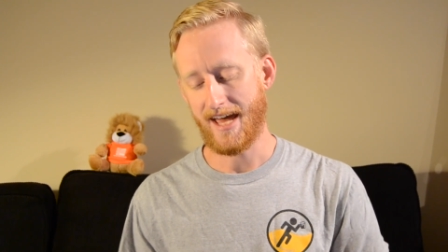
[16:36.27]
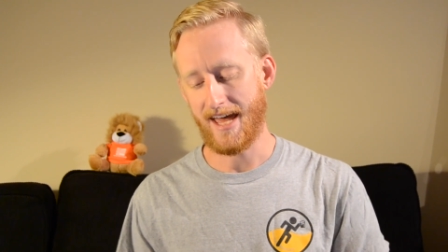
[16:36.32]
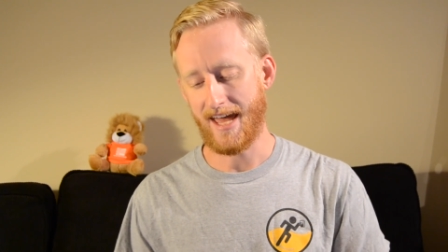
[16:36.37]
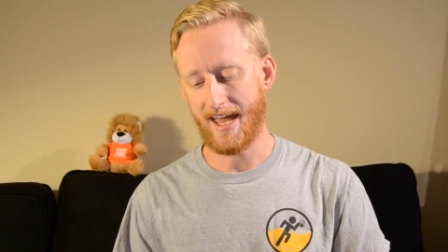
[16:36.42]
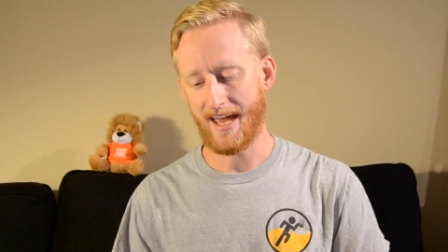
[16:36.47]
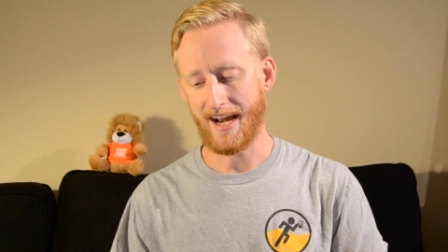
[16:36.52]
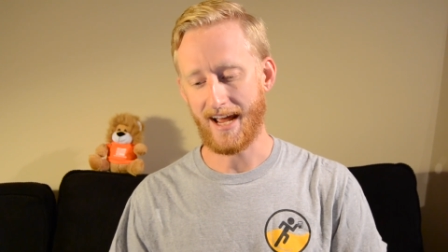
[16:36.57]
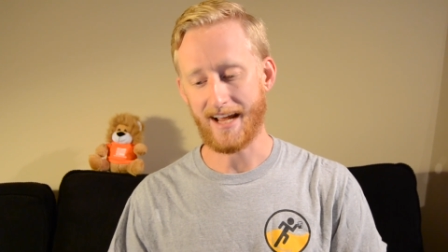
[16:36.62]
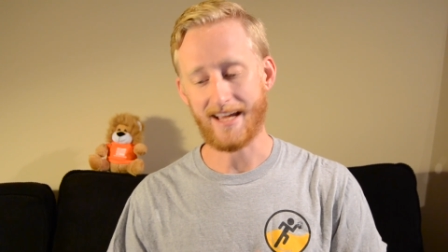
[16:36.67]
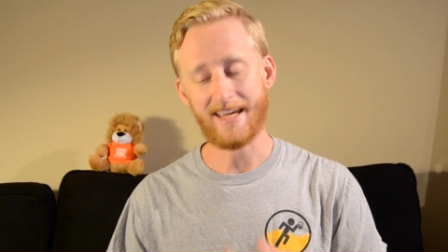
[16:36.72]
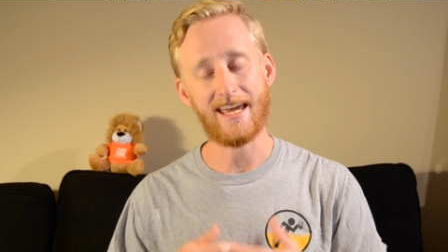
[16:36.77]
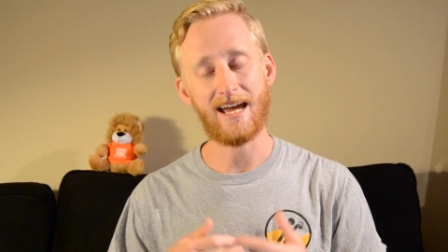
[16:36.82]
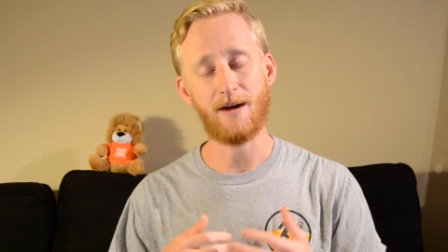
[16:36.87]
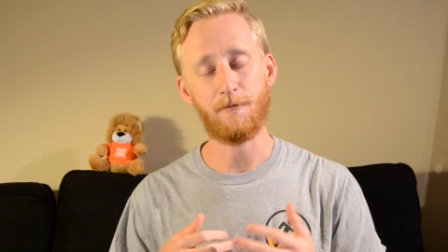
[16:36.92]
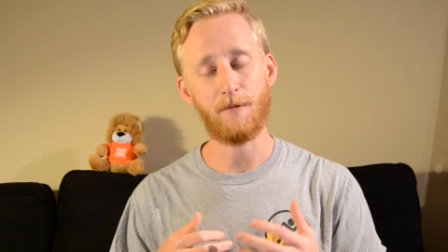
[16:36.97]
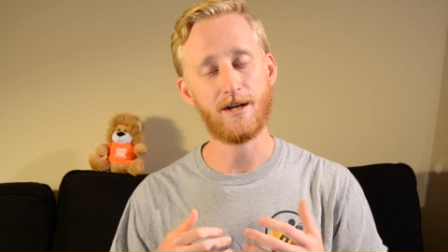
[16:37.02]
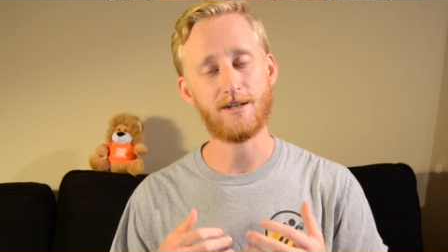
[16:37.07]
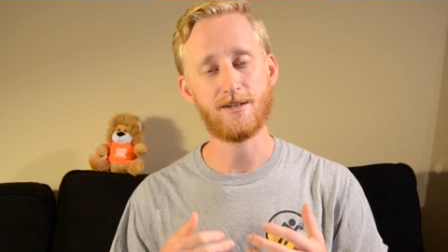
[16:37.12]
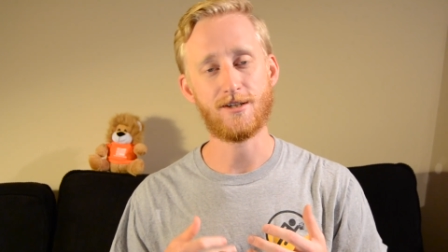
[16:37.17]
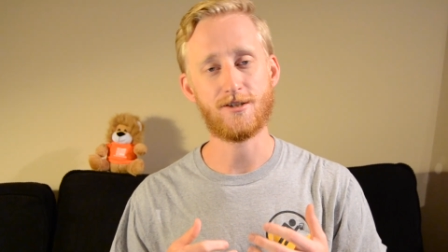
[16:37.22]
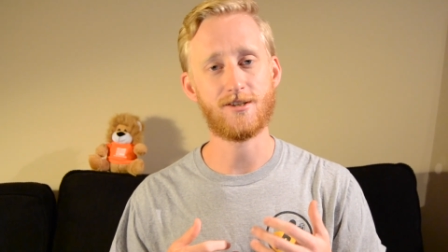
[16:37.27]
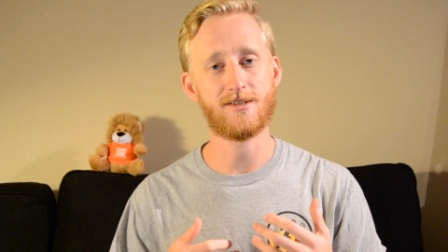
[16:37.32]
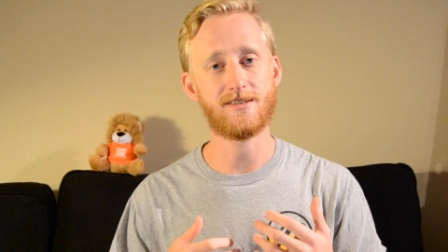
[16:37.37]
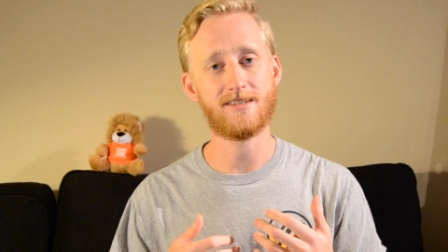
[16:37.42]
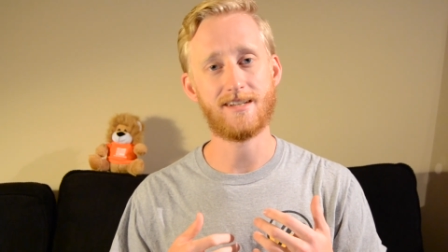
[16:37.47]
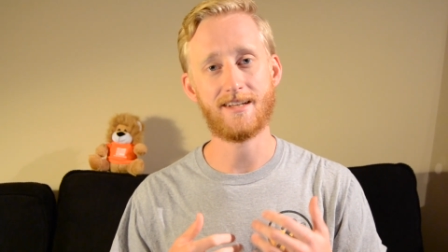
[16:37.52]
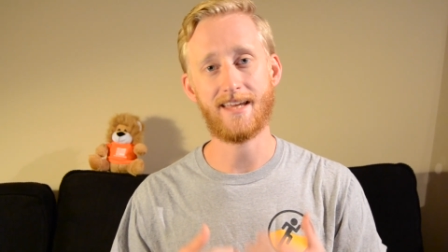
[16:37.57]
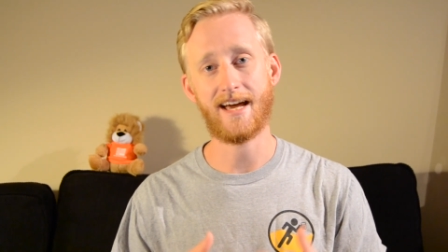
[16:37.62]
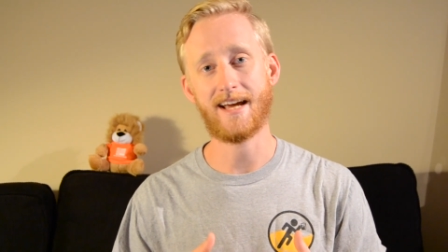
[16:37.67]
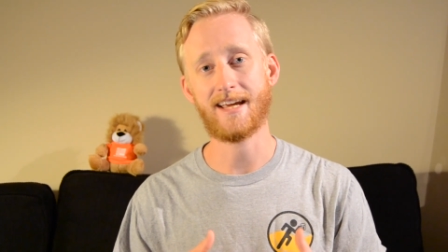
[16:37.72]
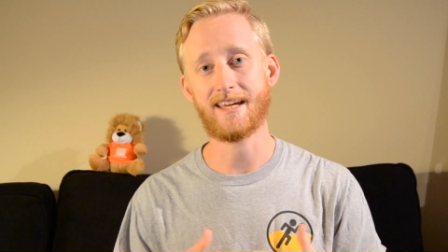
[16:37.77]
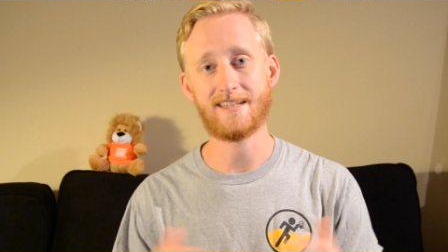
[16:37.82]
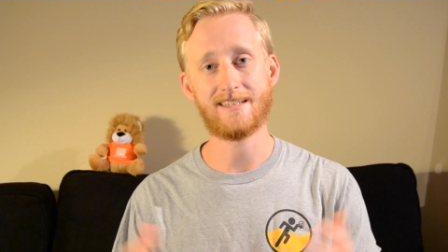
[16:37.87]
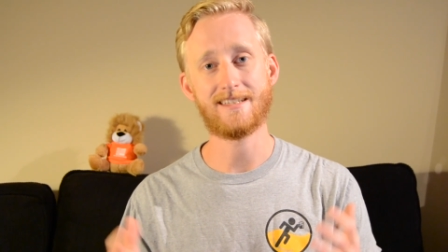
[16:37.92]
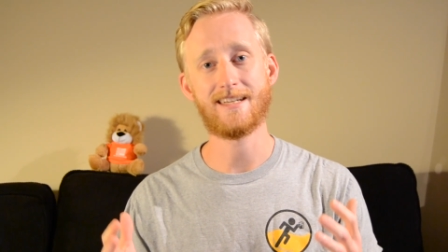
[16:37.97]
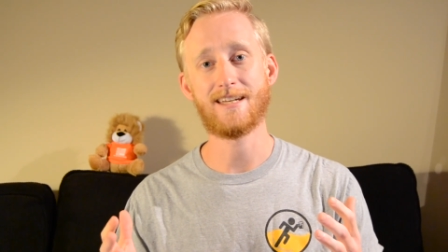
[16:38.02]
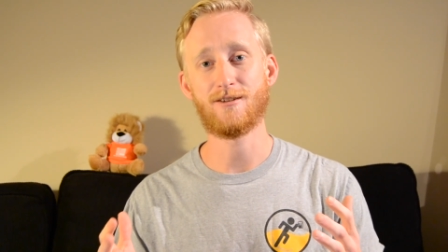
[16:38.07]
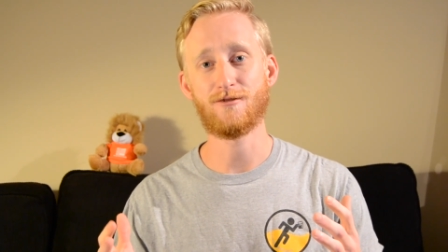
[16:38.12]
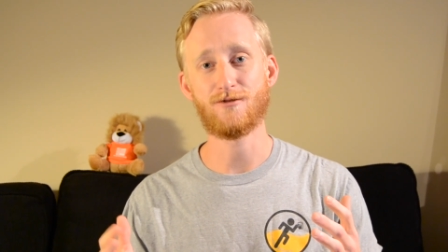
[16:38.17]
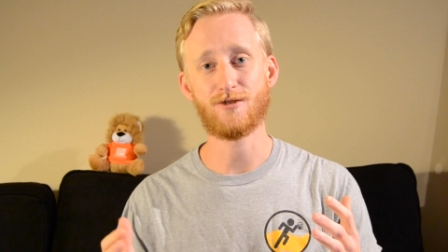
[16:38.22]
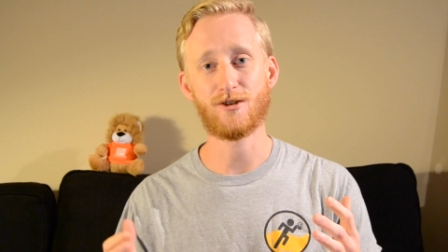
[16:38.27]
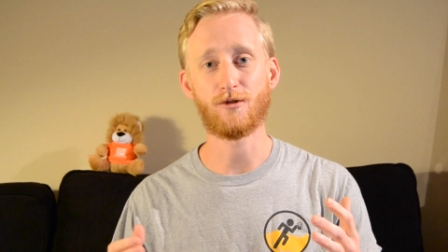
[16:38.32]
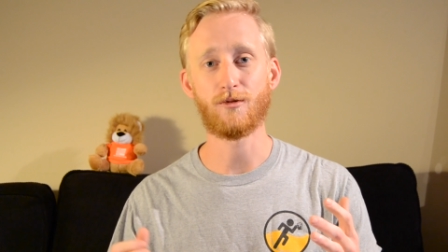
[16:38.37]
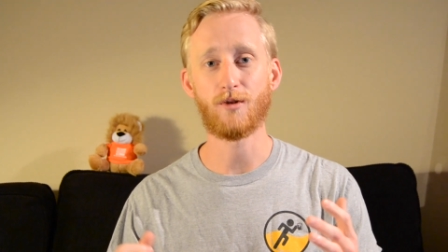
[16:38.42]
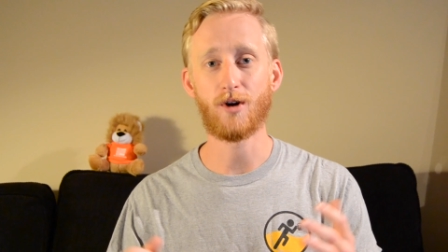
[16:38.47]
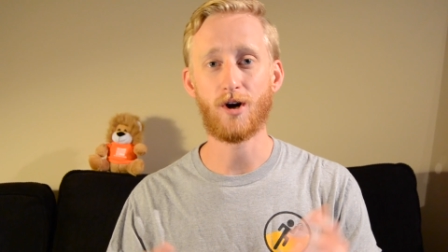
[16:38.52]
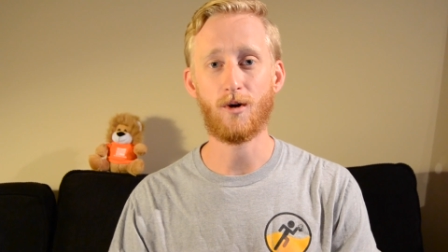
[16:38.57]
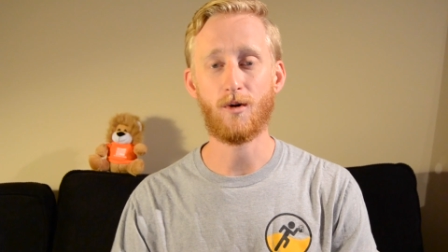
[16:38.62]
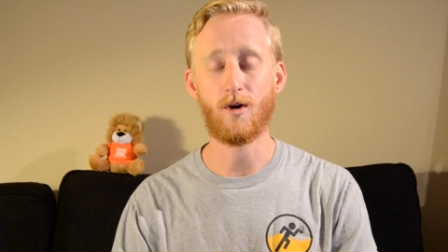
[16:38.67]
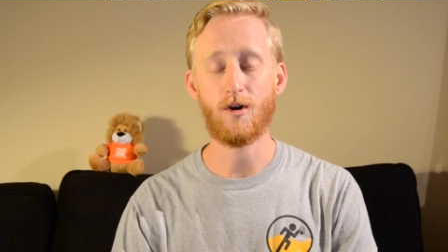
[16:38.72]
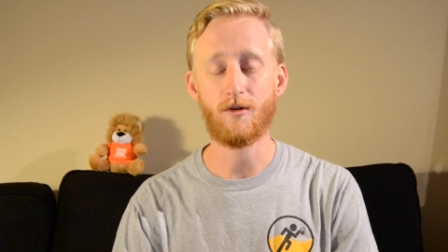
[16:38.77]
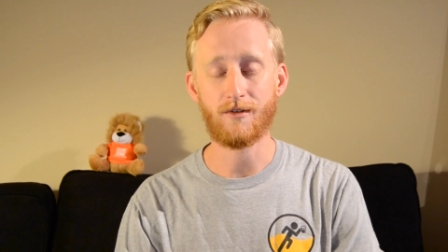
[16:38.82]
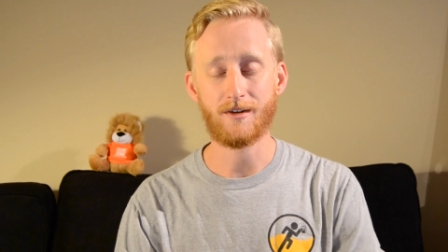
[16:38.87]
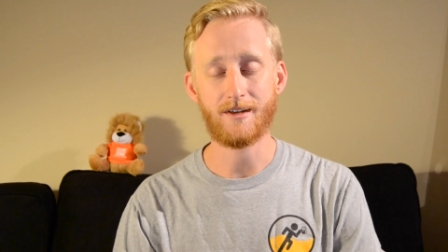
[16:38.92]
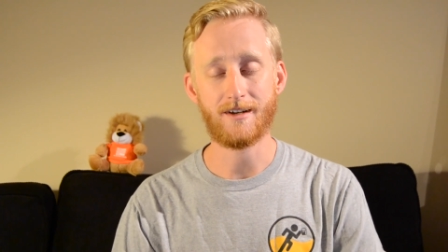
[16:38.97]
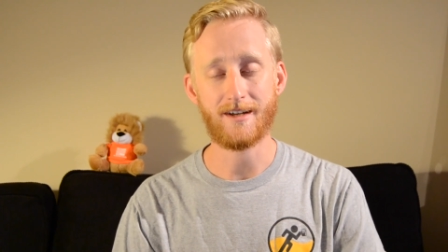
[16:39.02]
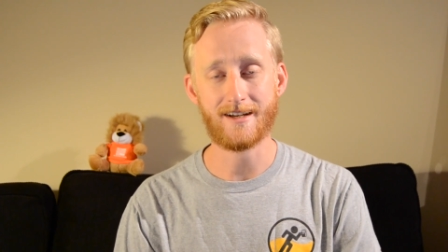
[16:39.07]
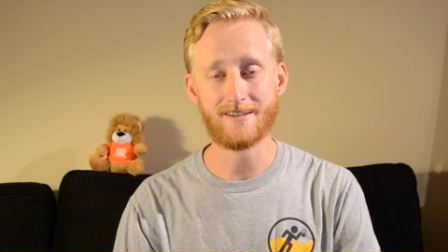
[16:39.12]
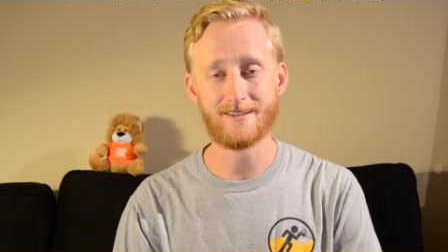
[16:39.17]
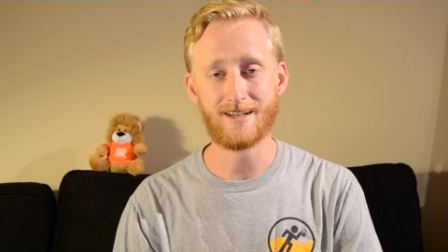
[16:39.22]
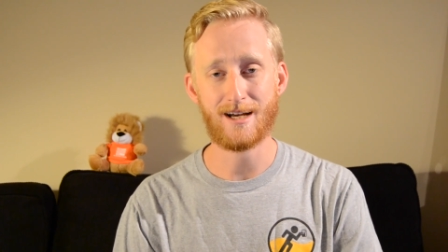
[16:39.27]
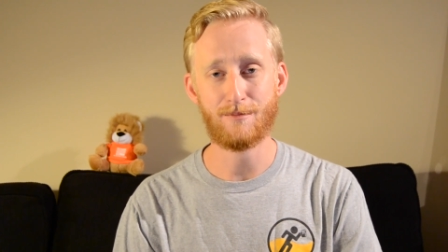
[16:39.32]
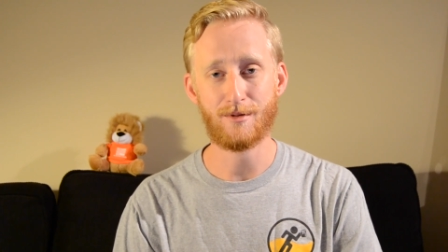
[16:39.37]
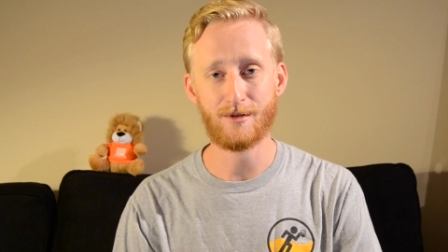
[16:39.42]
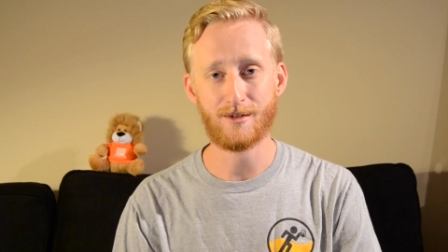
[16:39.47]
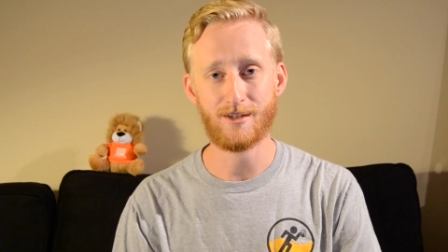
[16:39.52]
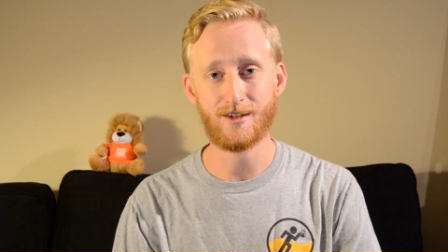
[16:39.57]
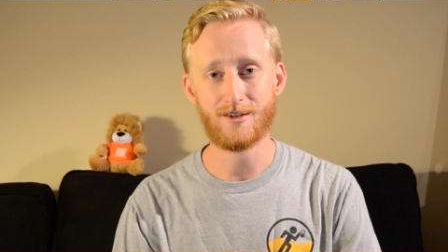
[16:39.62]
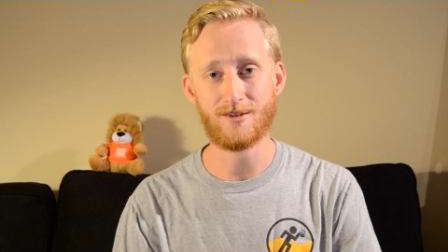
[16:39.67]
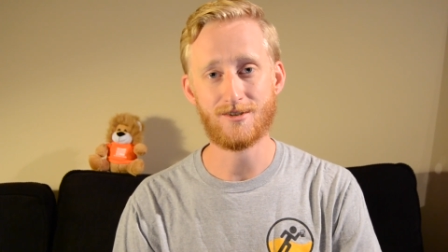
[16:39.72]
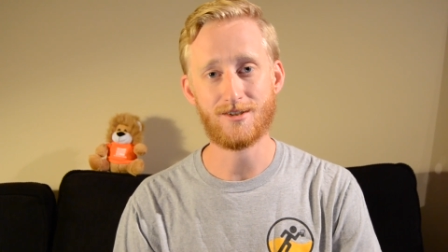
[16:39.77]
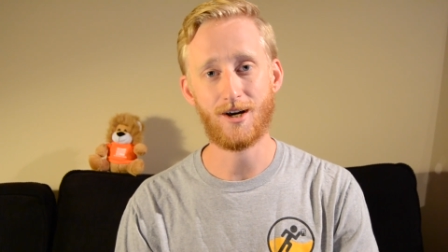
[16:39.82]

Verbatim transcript: And I can't wait to just see that continue to grow over the next couple years.